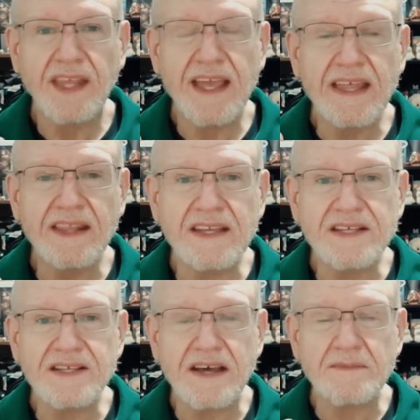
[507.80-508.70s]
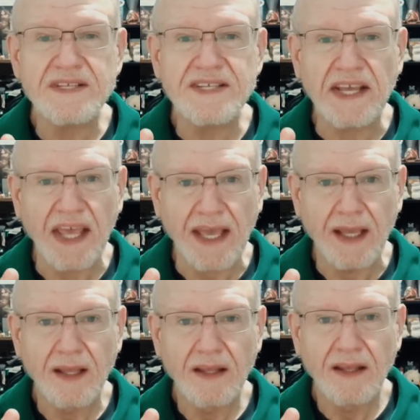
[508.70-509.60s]
and they stop sticking.
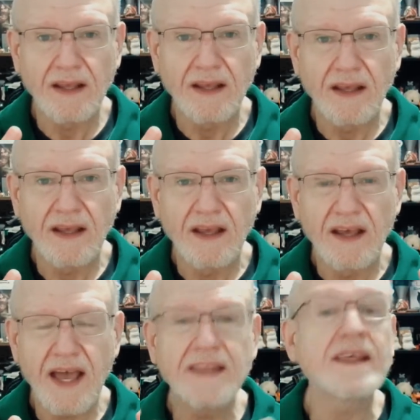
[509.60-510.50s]
And